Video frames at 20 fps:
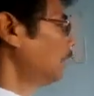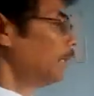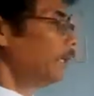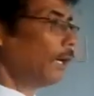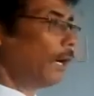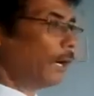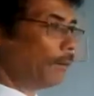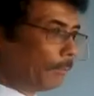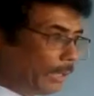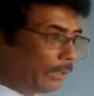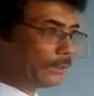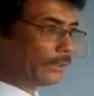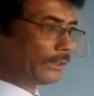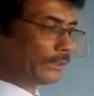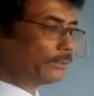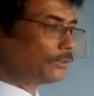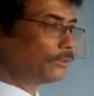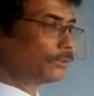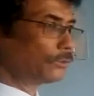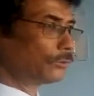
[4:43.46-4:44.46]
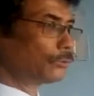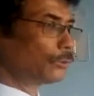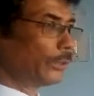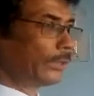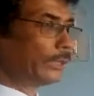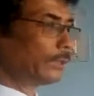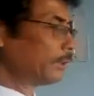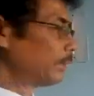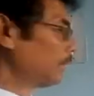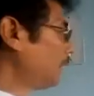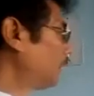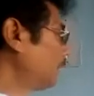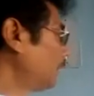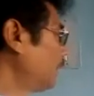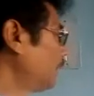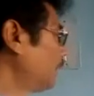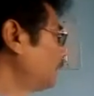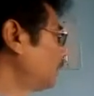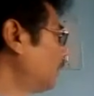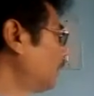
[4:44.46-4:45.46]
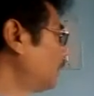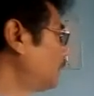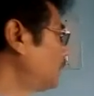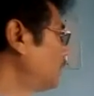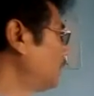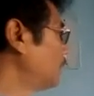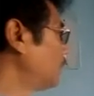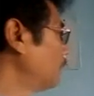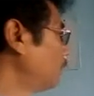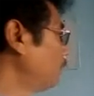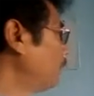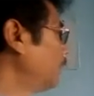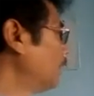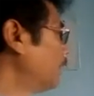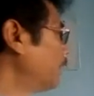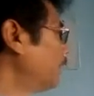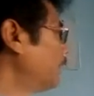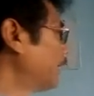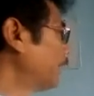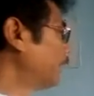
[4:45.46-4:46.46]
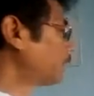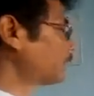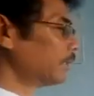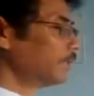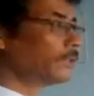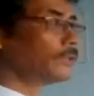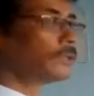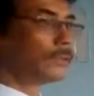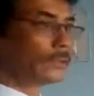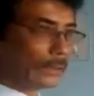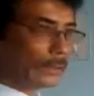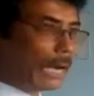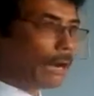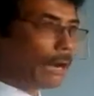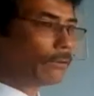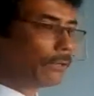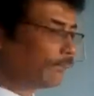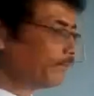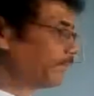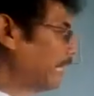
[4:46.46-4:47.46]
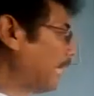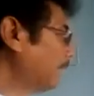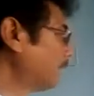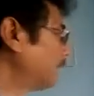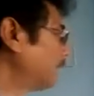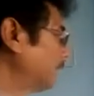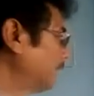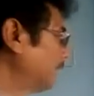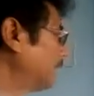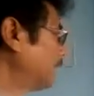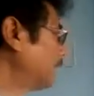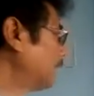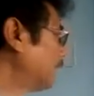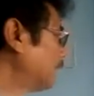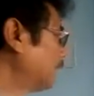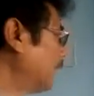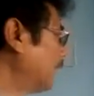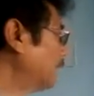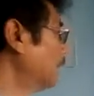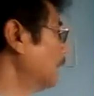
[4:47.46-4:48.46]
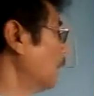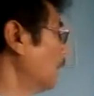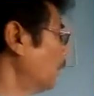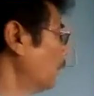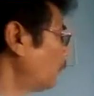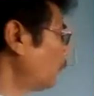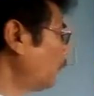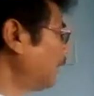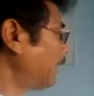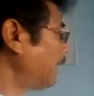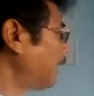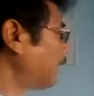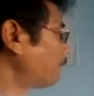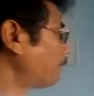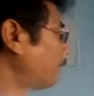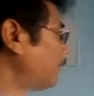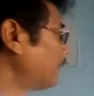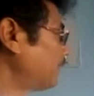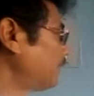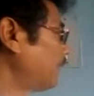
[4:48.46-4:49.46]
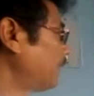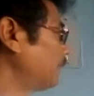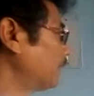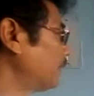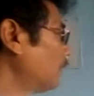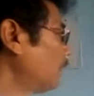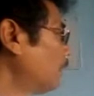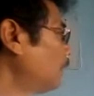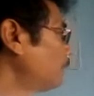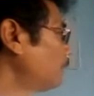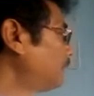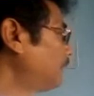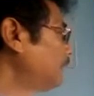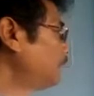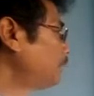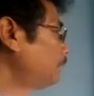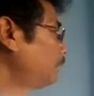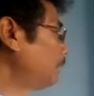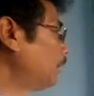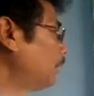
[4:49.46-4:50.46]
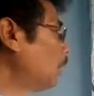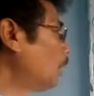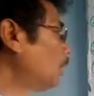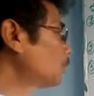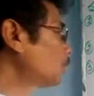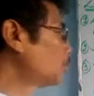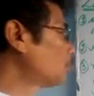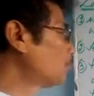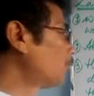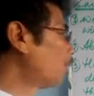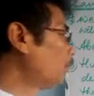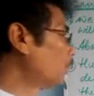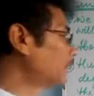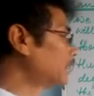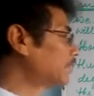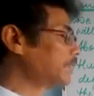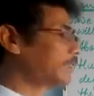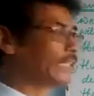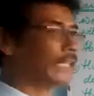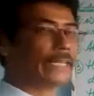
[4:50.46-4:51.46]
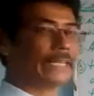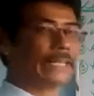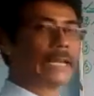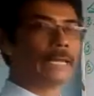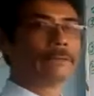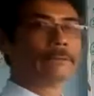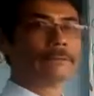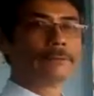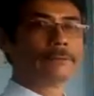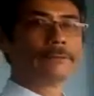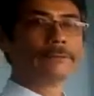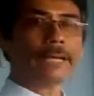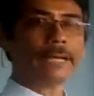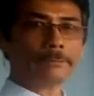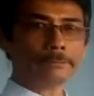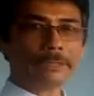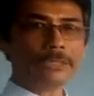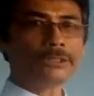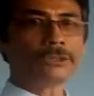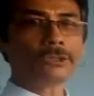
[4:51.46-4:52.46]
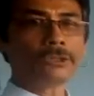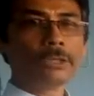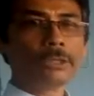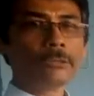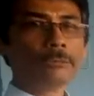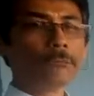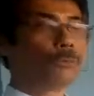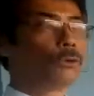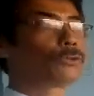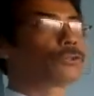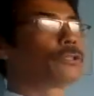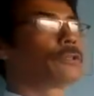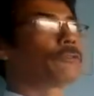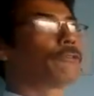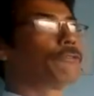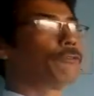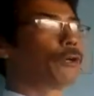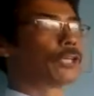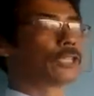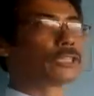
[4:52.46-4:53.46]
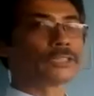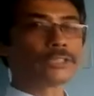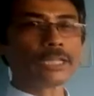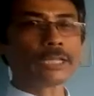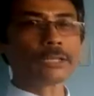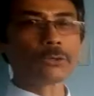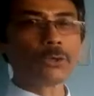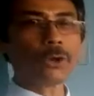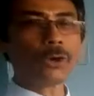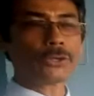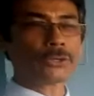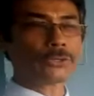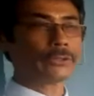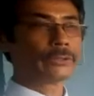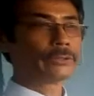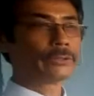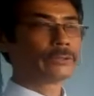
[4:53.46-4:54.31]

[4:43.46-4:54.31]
Among this 130 million hectares, out of that degraded land, 28% of this belongs to forest area. That means most of the forests are gone.